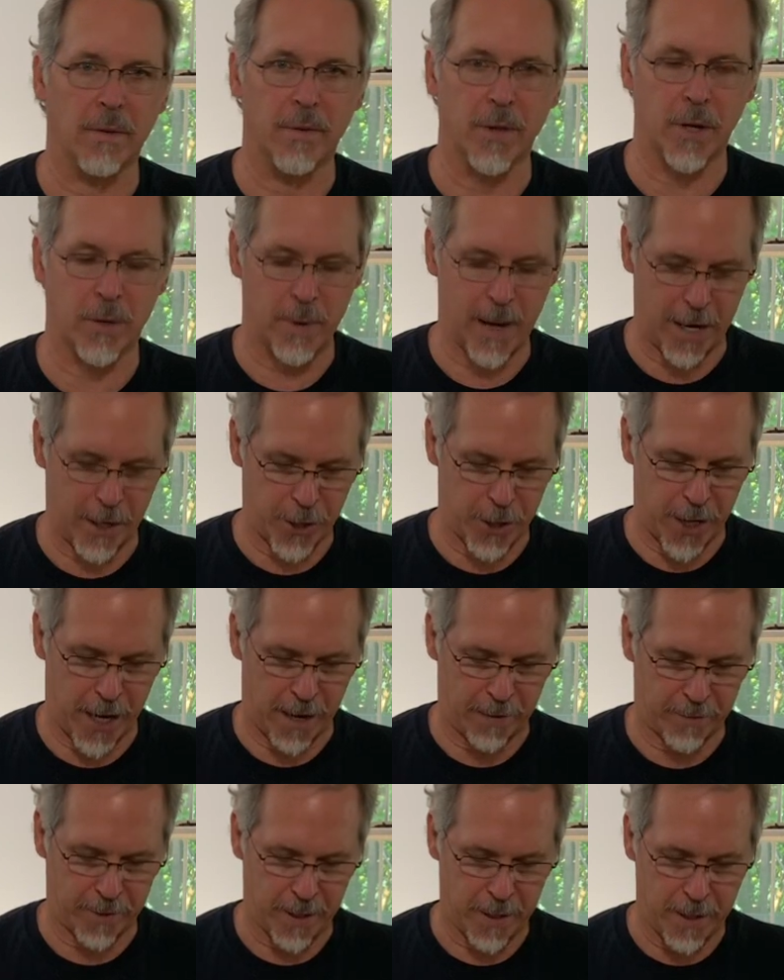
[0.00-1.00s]
of the crankshaft.
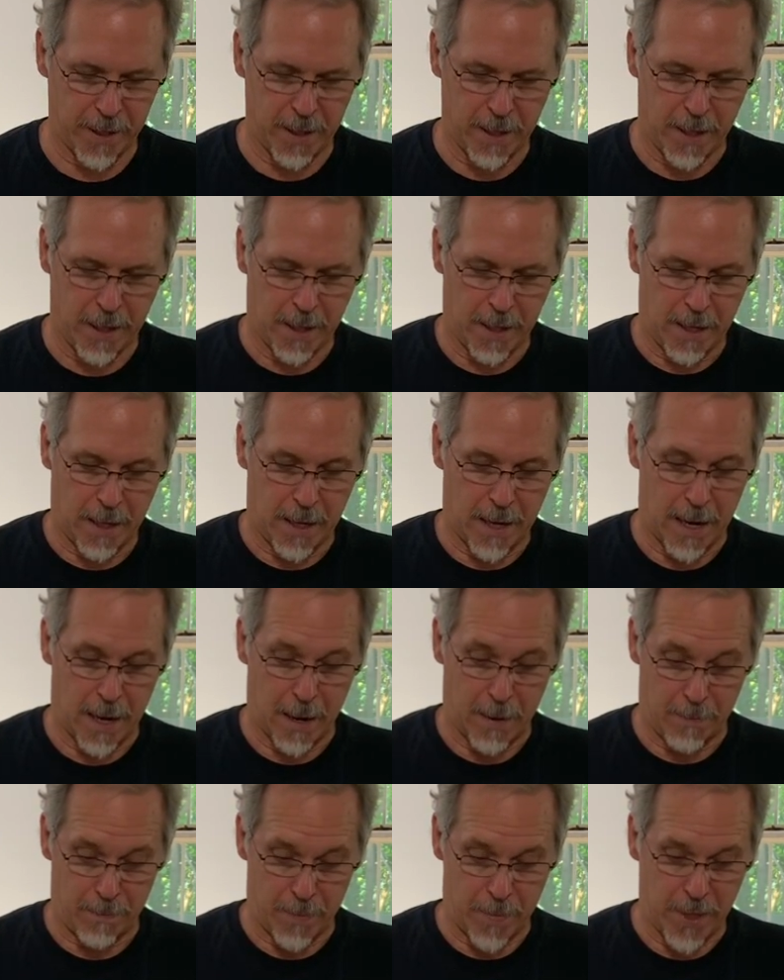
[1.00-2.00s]

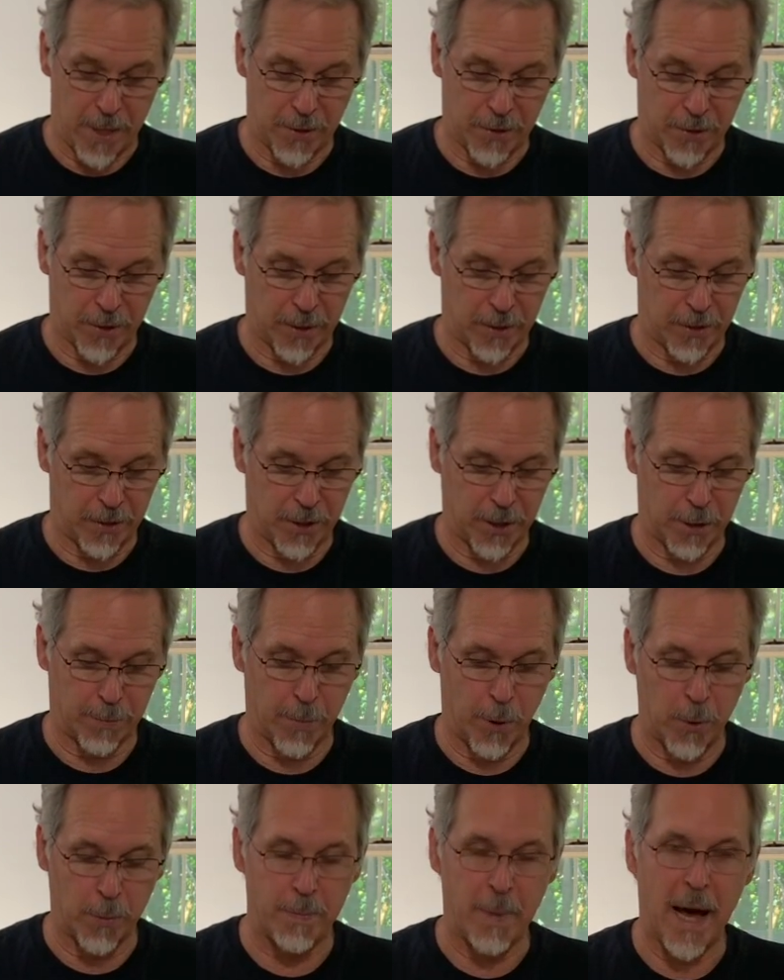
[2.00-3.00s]
This
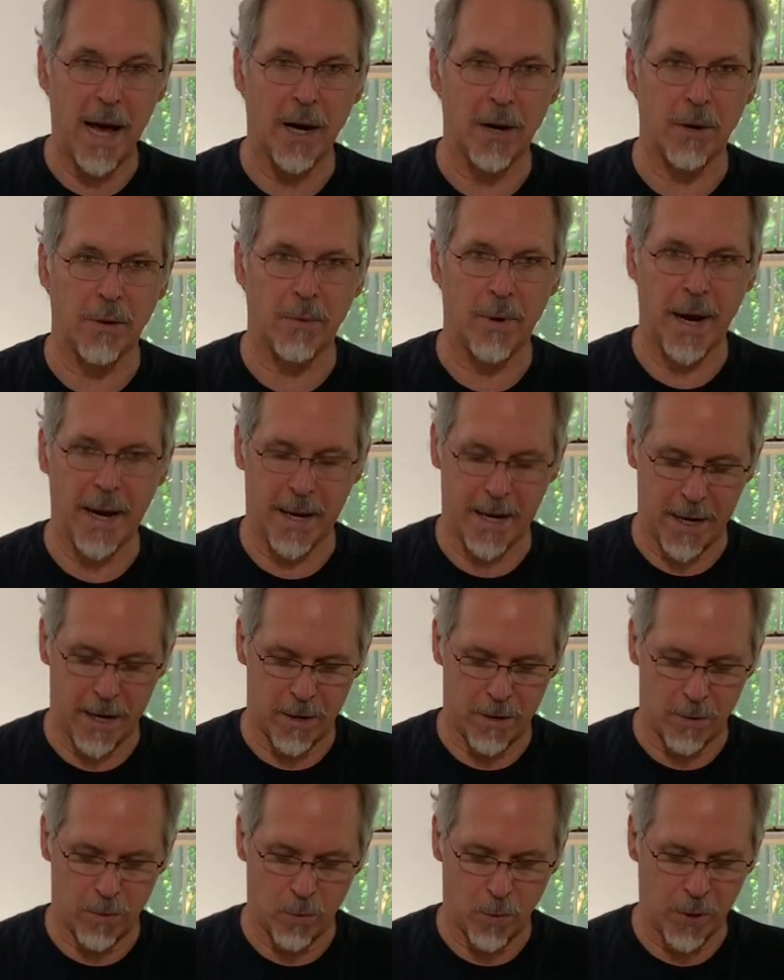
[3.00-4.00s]
6-bolt pattern right
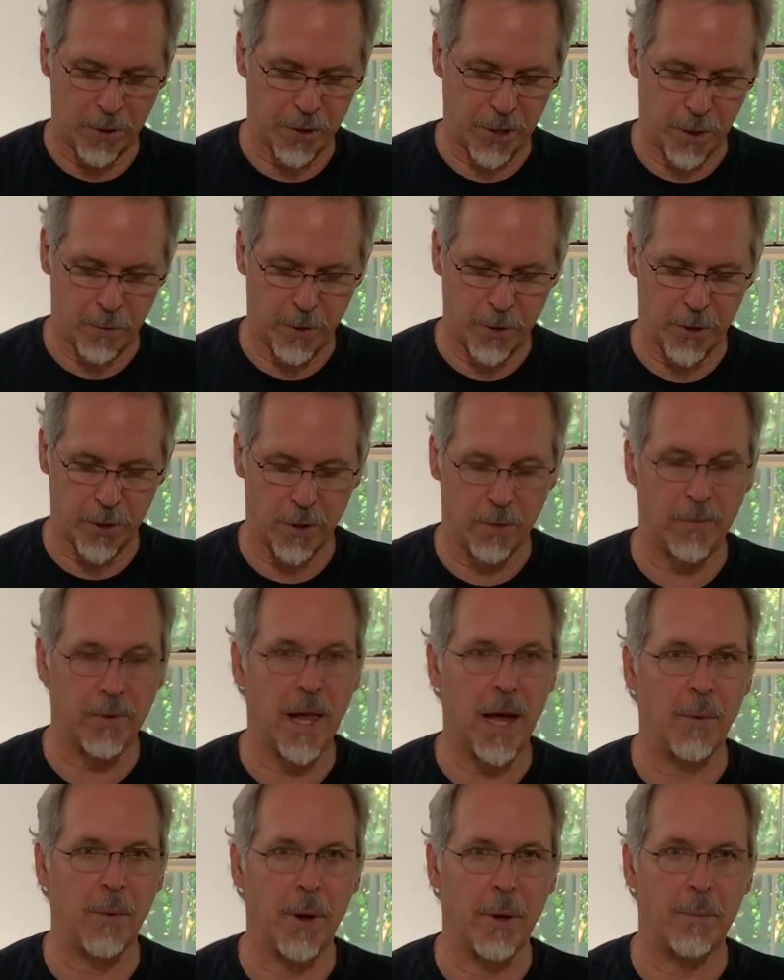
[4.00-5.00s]
here was the original
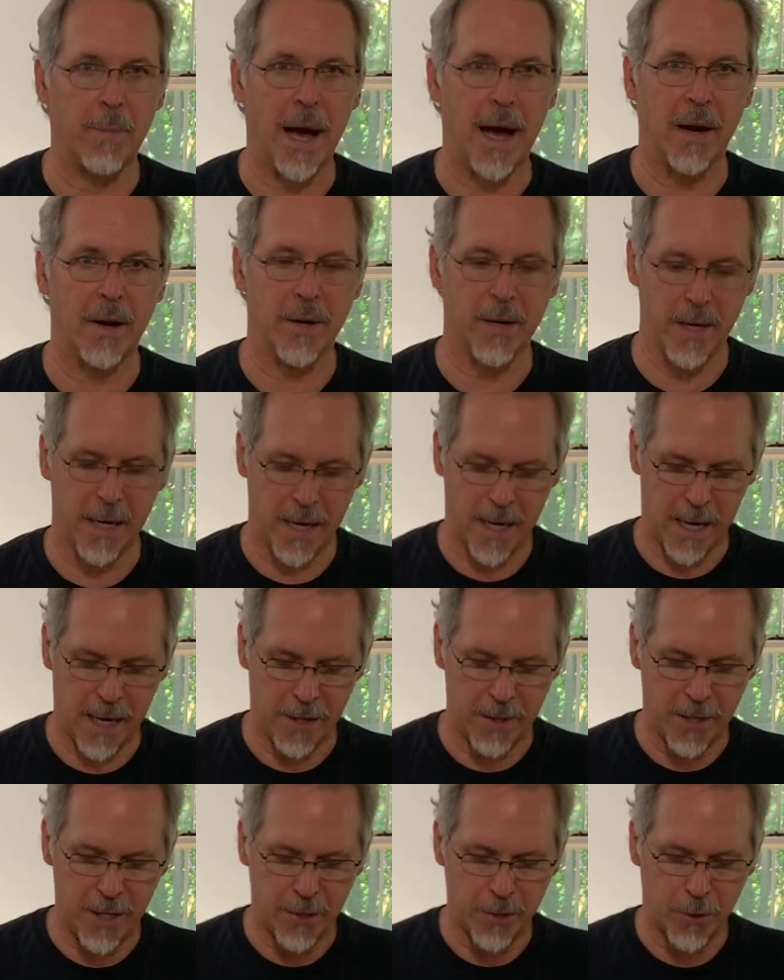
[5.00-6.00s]
flywheel pattern,
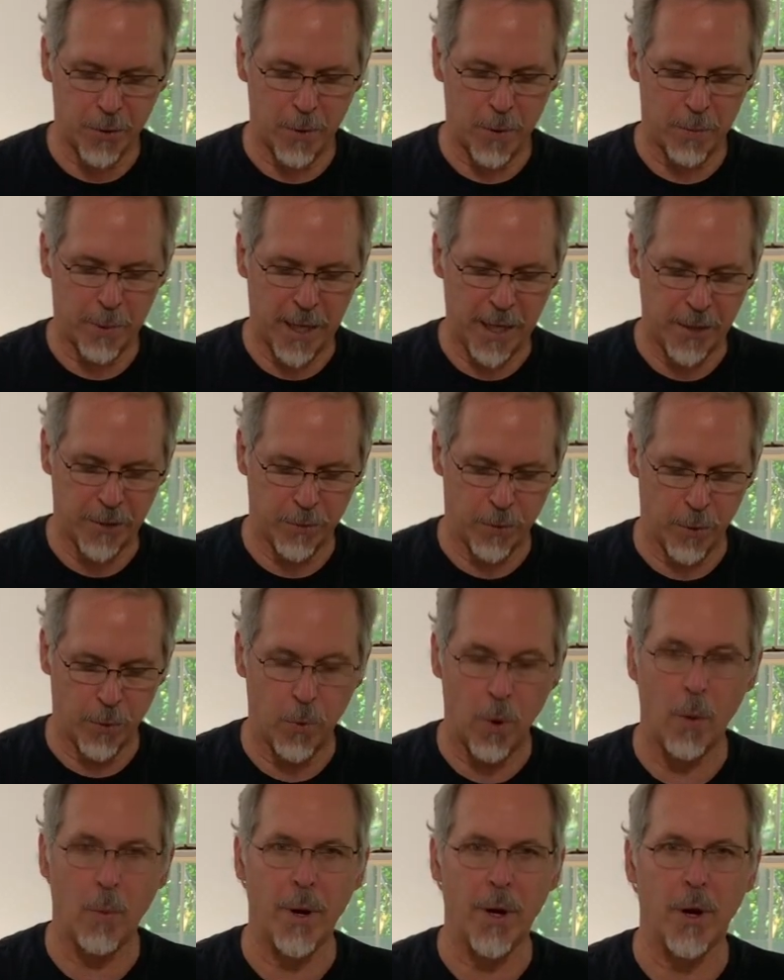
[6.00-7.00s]
and these are replaced with
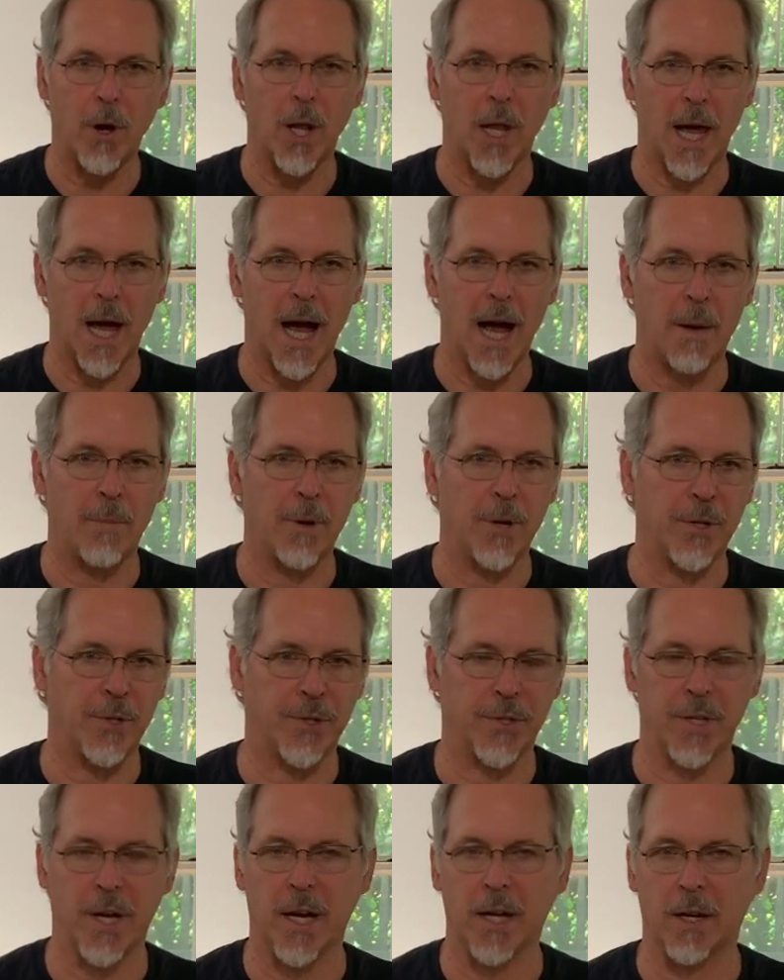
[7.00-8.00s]
what we call a hybrid
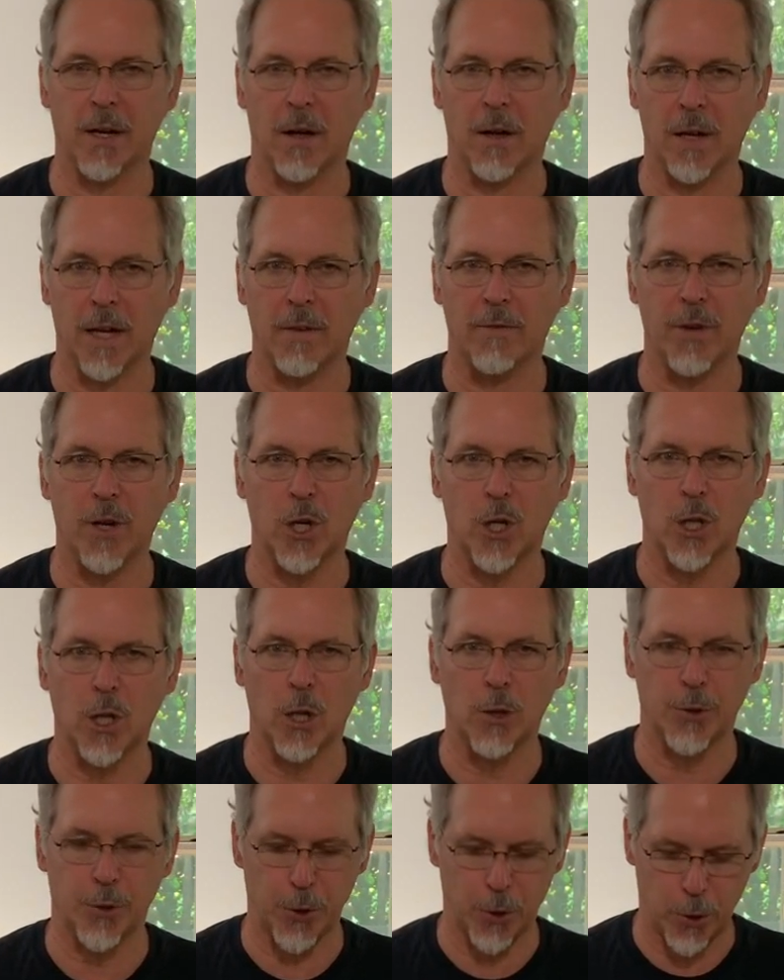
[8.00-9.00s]
stud, and I'll give you a
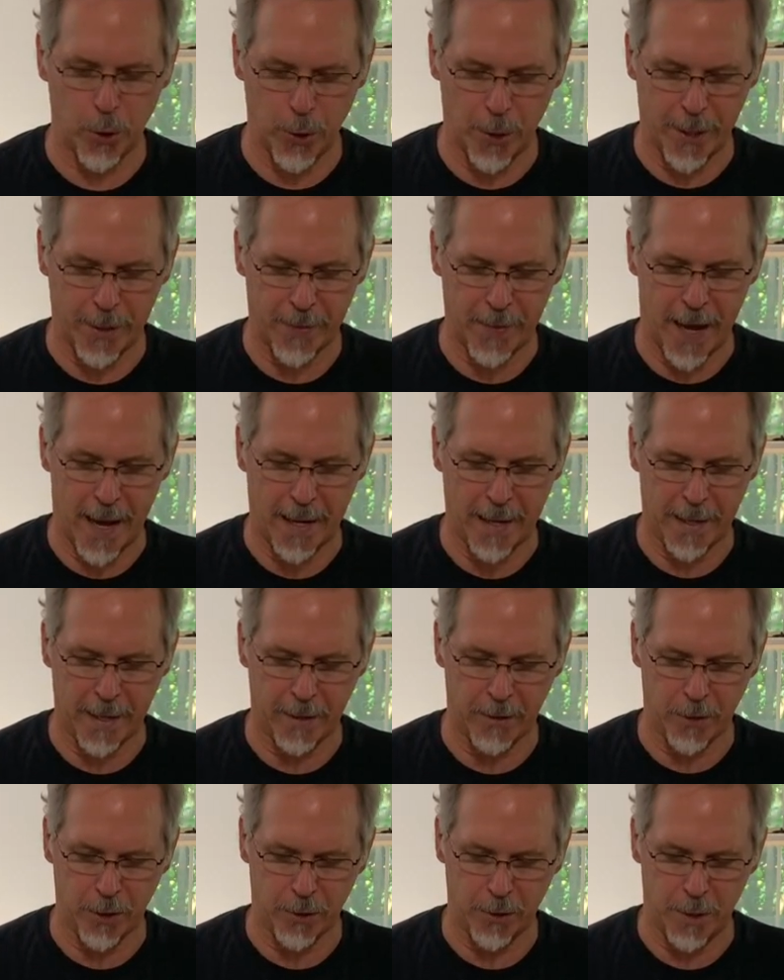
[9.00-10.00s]
closer look at that
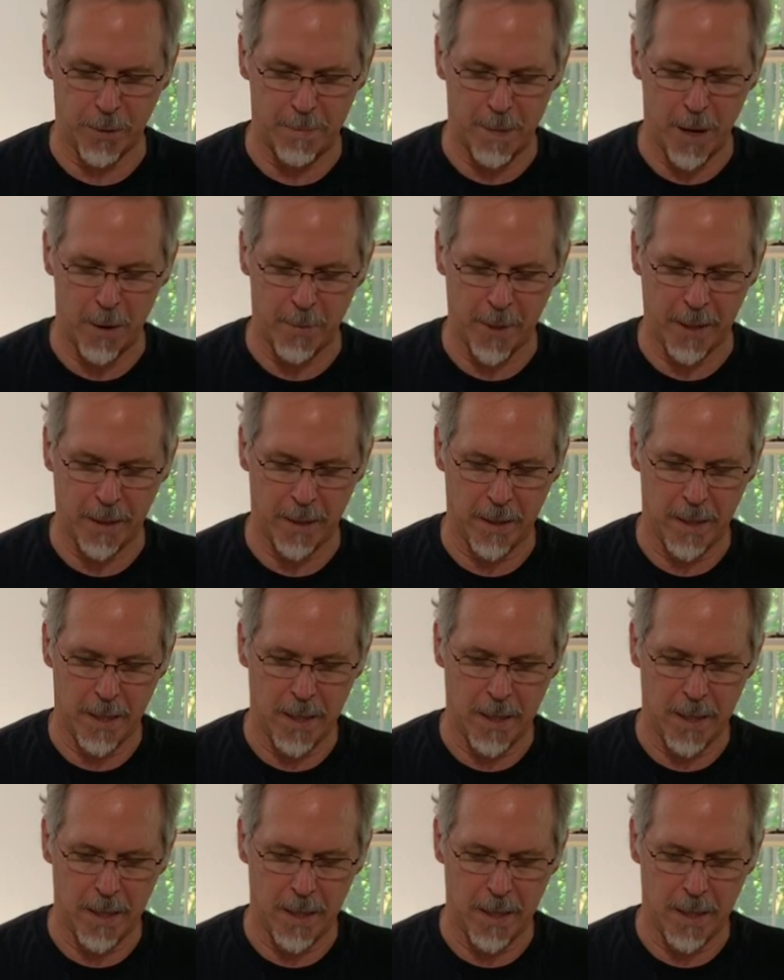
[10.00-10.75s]
in just a moment.